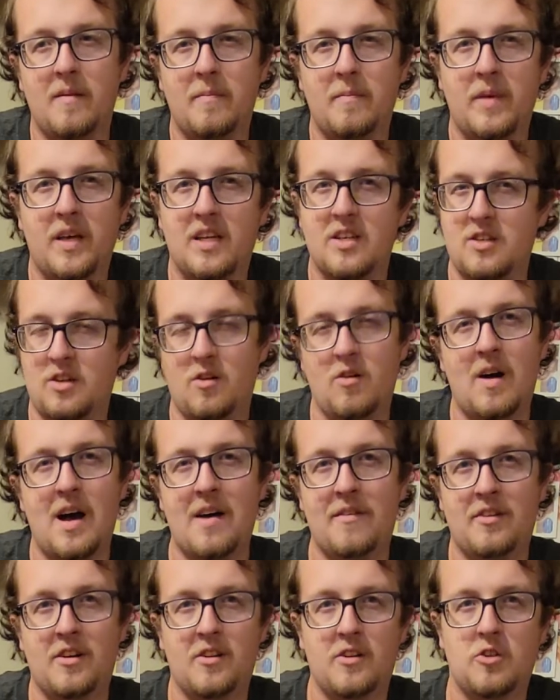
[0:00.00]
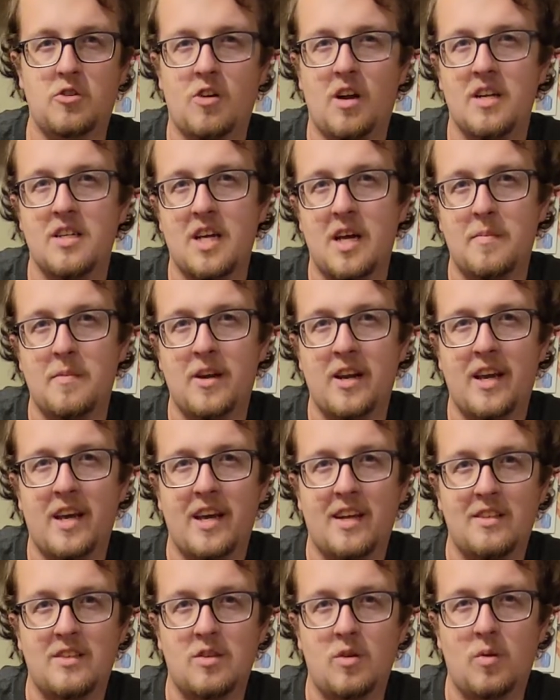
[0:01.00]
because you don't have another tri-type in
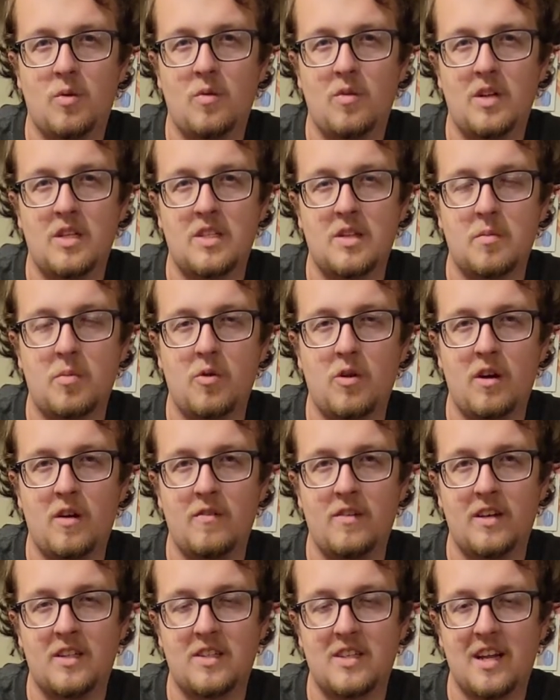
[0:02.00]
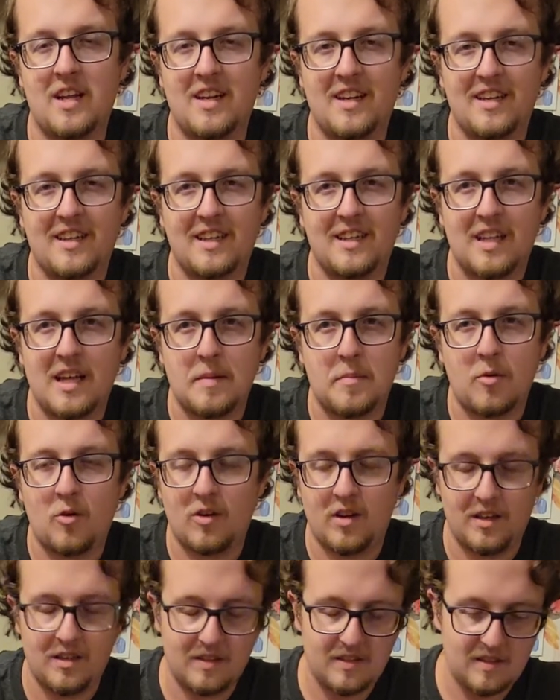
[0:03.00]
hand. So what's the point of extending at that
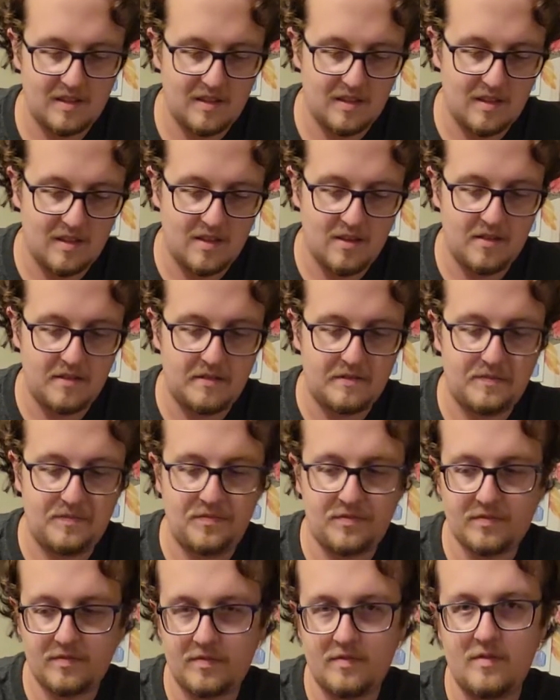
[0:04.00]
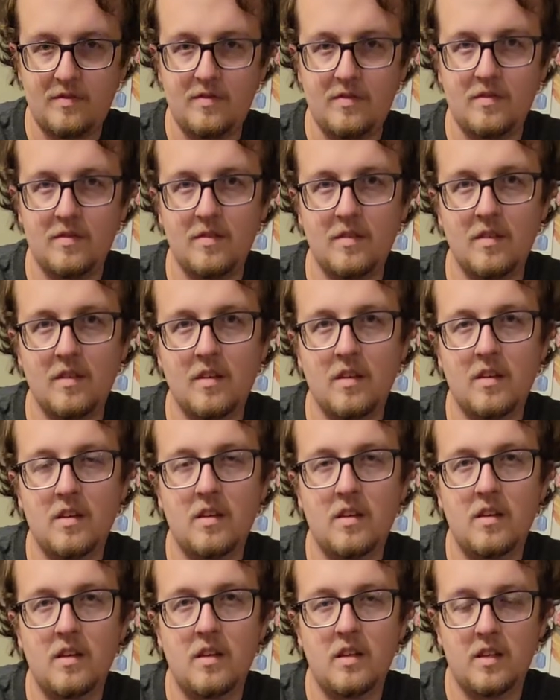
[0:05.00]
point? Yeah, I get you. And don't commit too
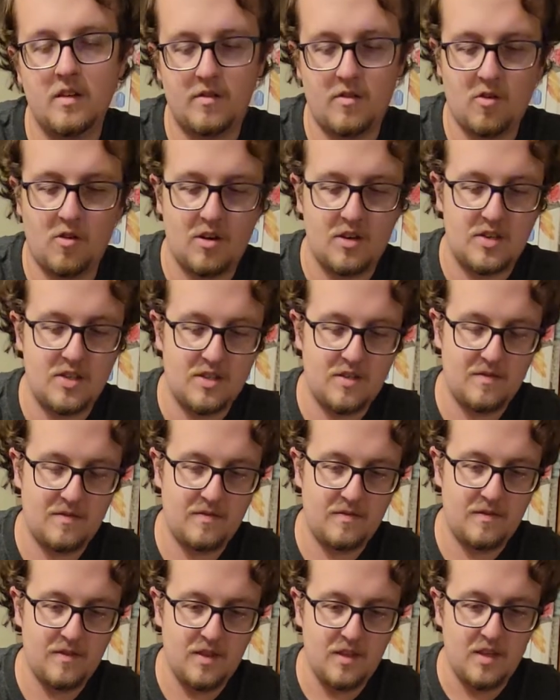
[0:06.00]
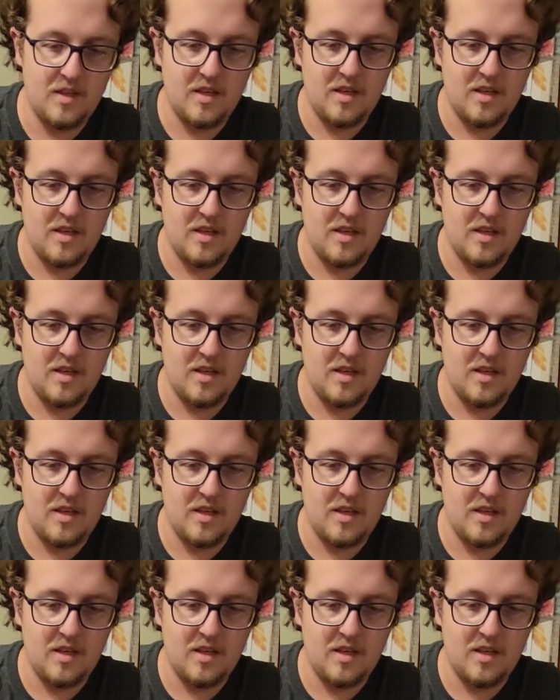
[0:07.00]
much, so that way you got follow-up.